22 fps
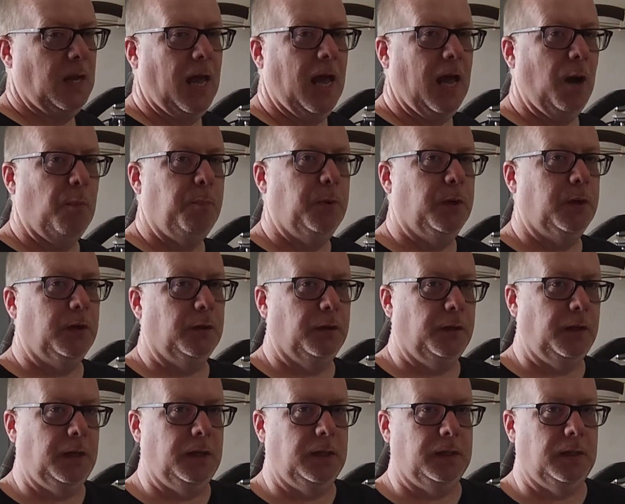I'll put a
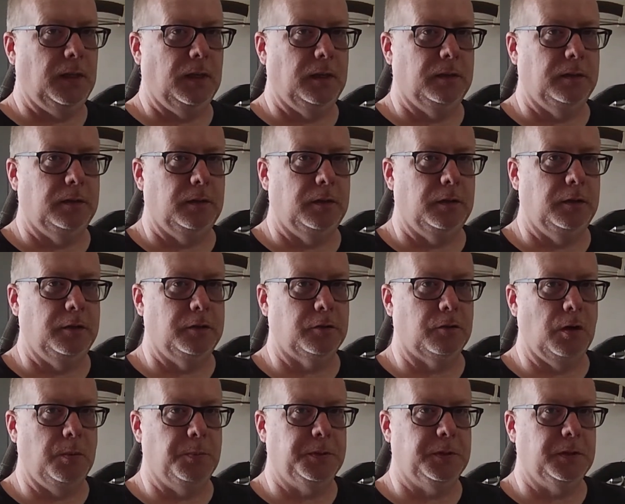link down in the
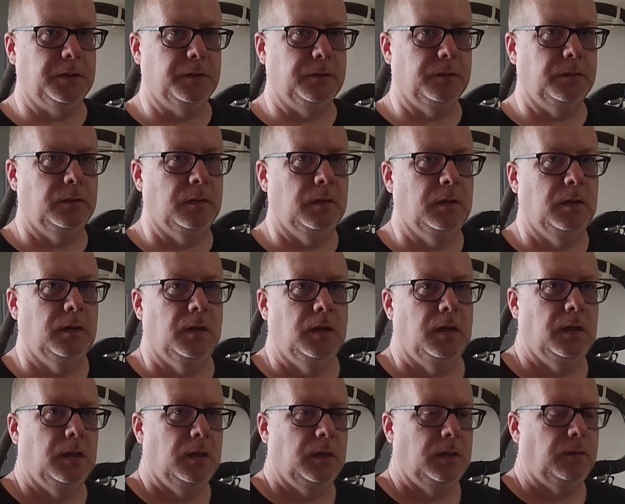description
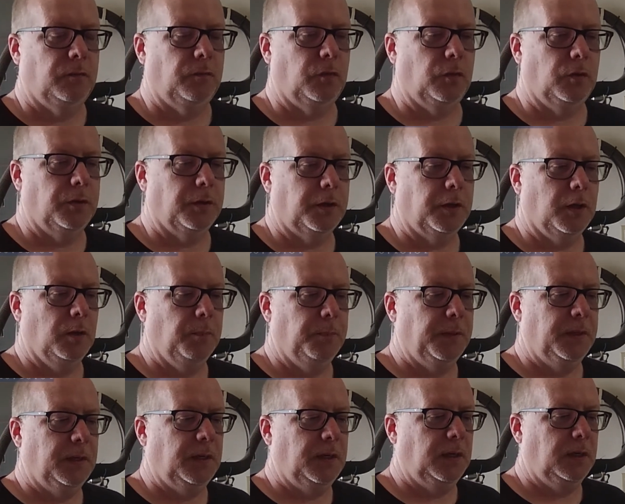for the
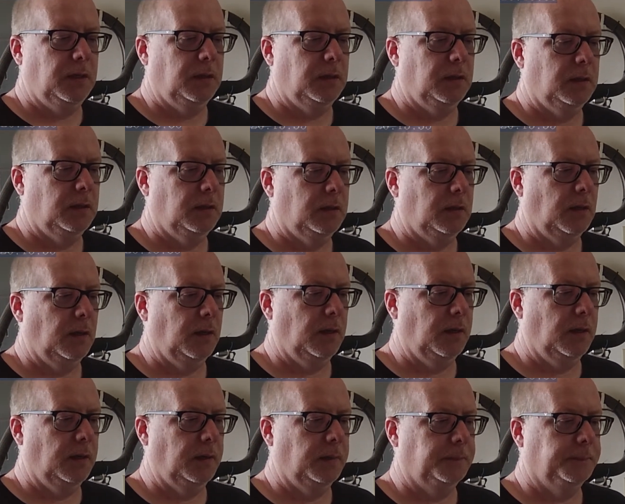company,
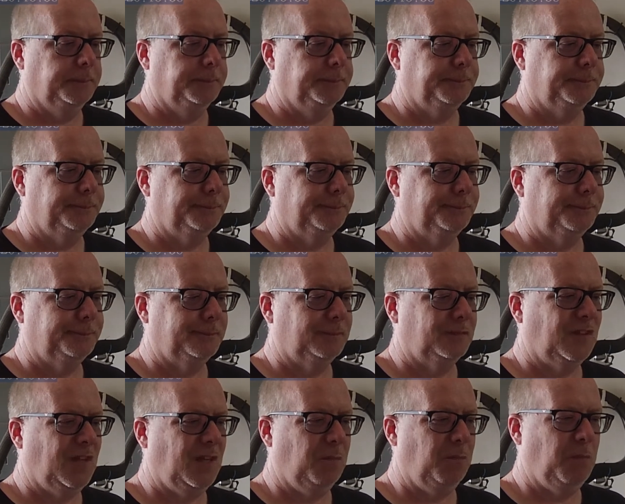
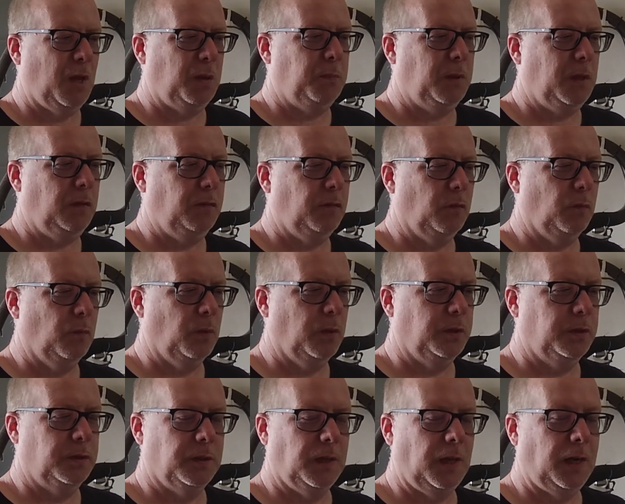and maybe even
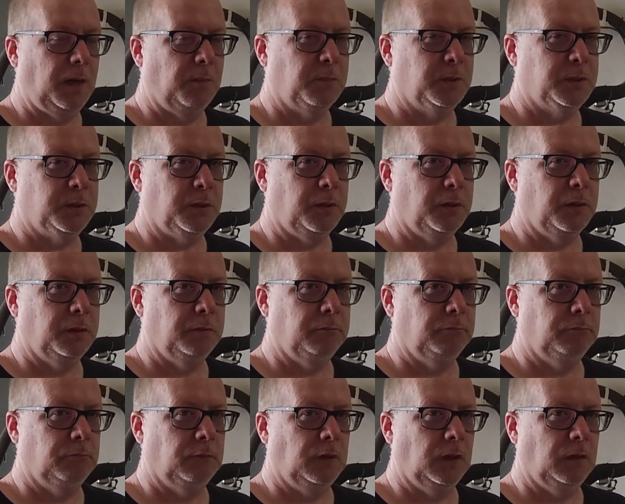one to Amazon.
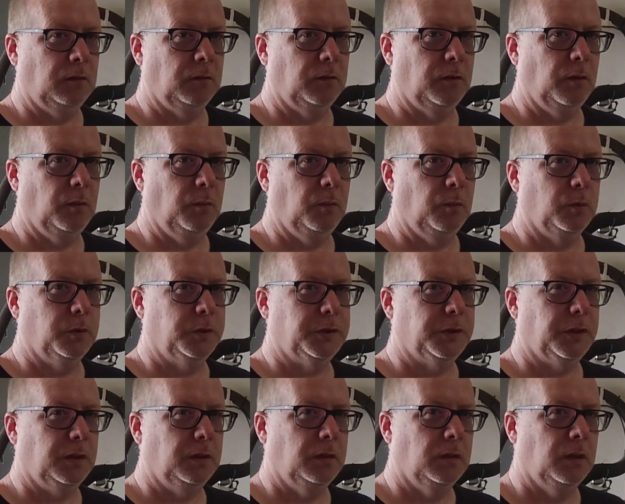I don't know, we'll
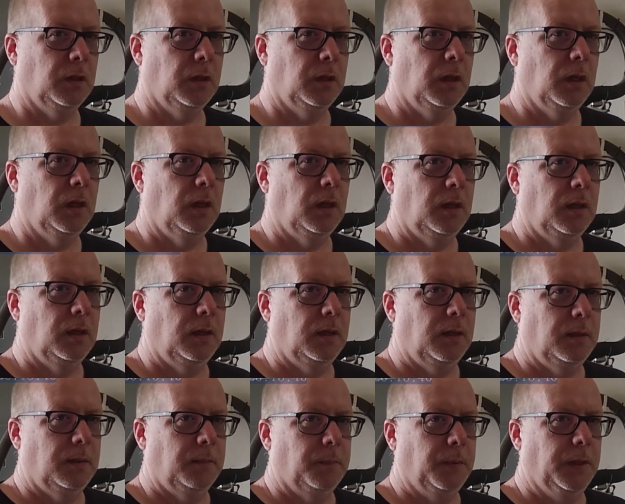see.
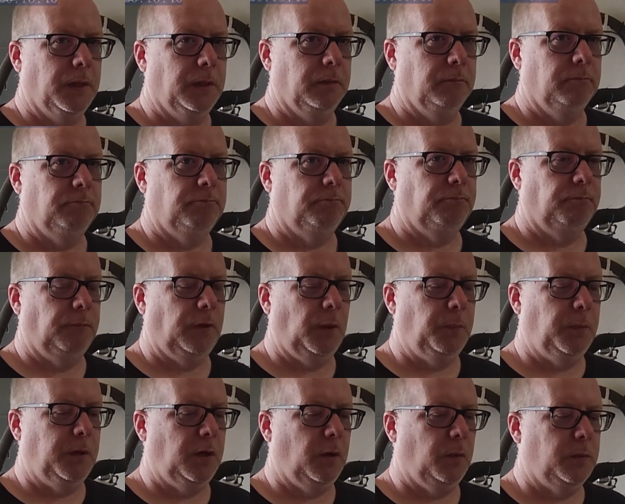But
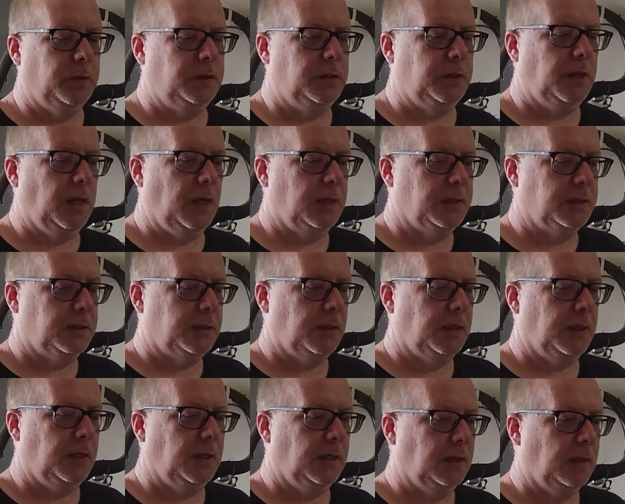let me know what you guys
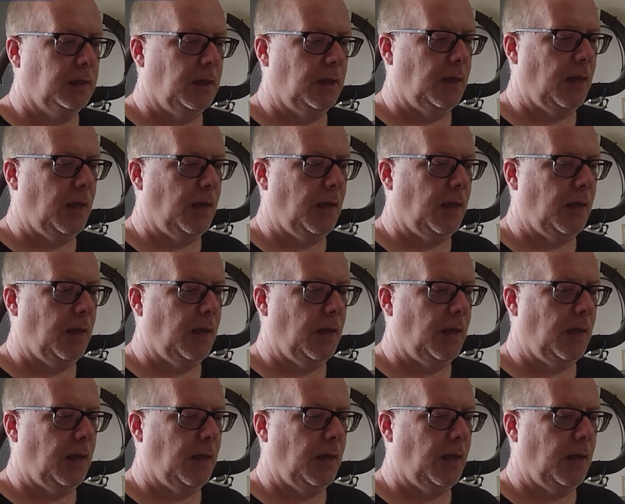think.